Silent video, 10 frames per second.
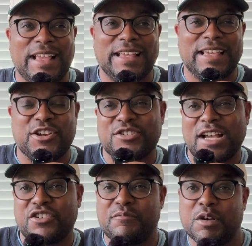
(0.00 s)
here's how
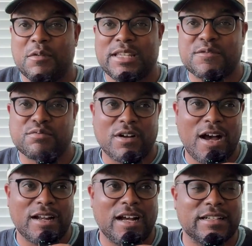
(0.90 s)
you build with this
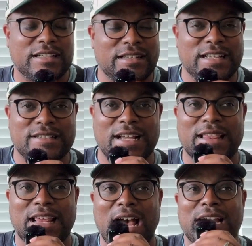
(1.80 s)
product and things like
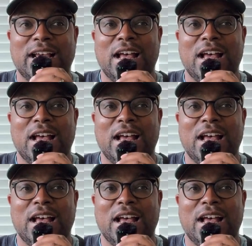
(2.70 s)
that,